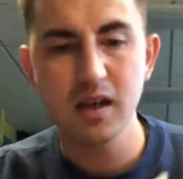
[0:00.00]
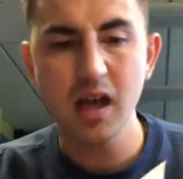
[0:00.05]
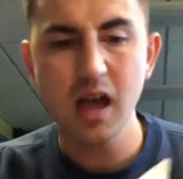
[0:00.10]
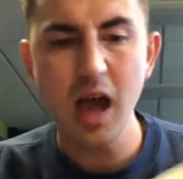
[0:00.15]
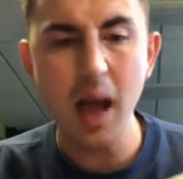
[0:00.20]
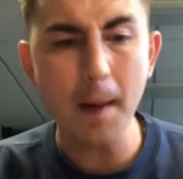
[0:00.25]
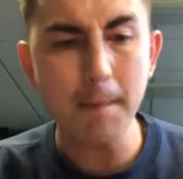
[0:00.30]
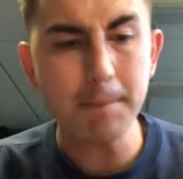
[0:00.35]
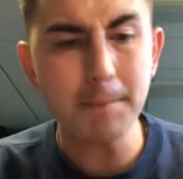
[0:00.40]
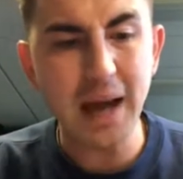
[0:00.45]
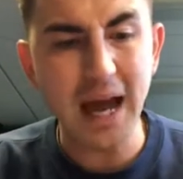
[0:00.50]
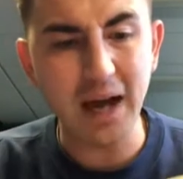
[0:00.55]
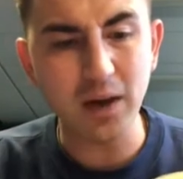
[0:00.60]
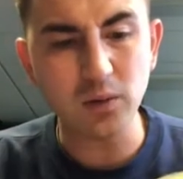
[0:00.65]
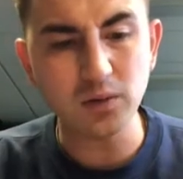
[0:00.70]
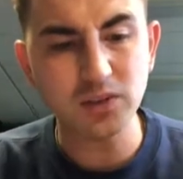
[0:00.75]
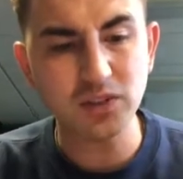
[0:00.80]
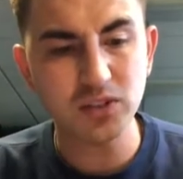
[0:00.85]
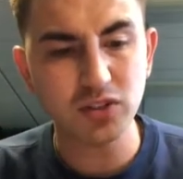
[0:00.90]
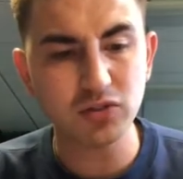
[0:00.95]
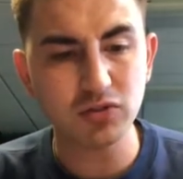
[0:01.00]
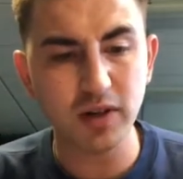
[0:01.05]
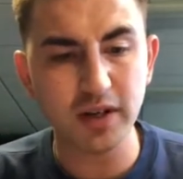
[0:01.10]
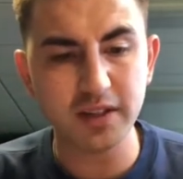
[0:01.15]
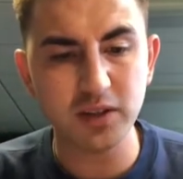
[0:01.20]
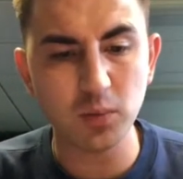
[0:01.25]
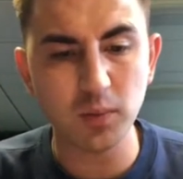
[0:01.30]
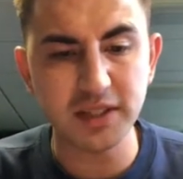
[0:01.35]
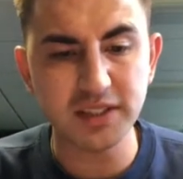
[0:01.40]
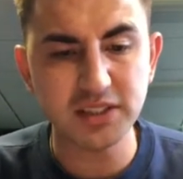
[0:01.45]
"A mouse?" cried
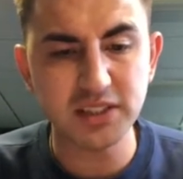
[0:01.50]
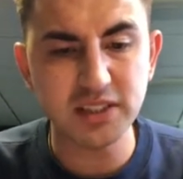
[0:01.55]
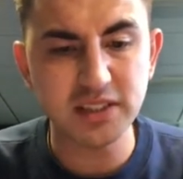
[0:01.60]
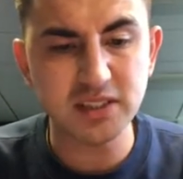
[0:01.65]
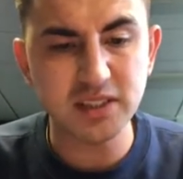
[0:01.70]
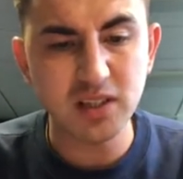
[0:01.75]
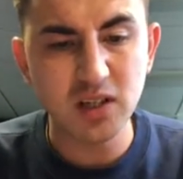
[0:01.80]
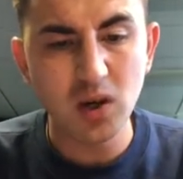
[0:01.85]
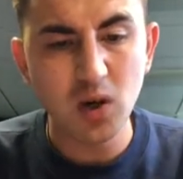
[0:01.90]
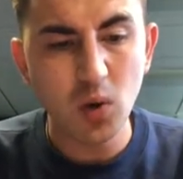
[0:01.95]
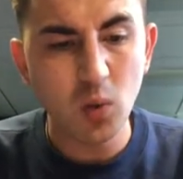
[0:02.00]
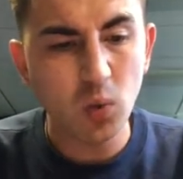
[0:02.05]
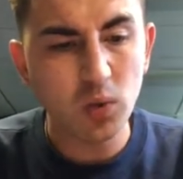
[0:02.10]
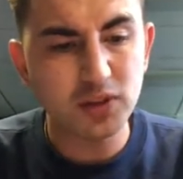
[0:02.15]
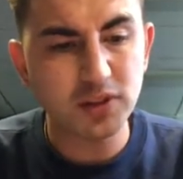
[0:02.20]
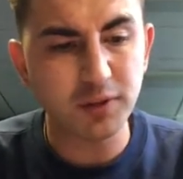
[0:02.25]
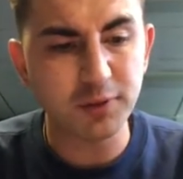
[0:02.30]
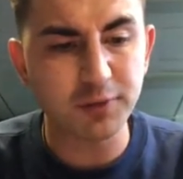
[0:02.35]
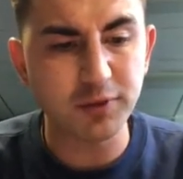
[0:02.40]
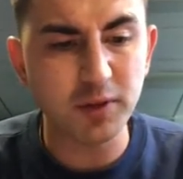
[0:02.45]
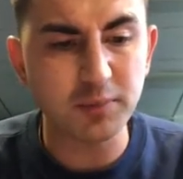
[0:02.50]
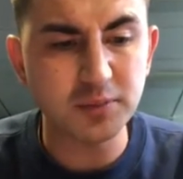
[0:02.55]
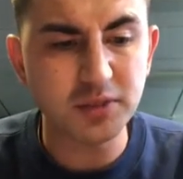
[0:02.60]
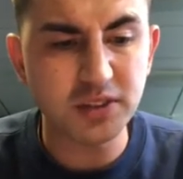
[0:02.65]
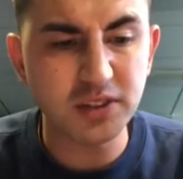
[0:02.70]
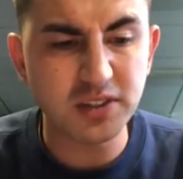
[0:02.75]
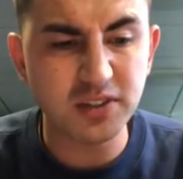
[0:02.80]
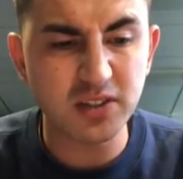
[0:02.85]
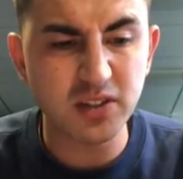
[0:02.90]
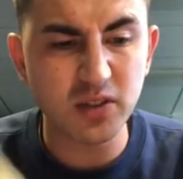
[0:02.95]
the witches. "What a
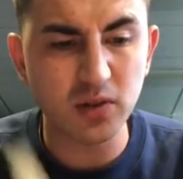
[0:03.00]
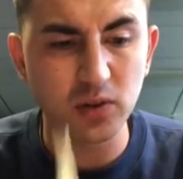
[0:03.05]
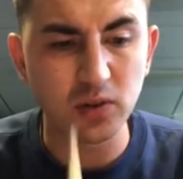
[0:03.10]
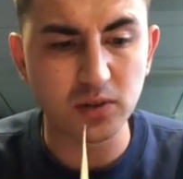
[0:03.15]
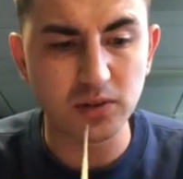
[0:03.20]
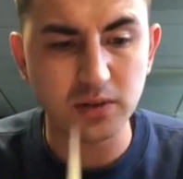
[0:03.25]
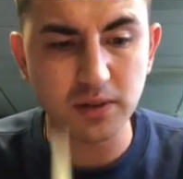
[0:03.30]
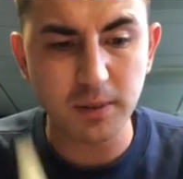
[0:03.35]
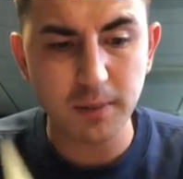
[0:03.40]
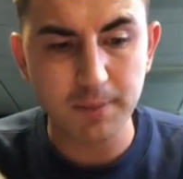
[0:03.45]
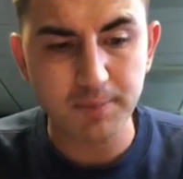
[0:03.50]
frumptuous thought."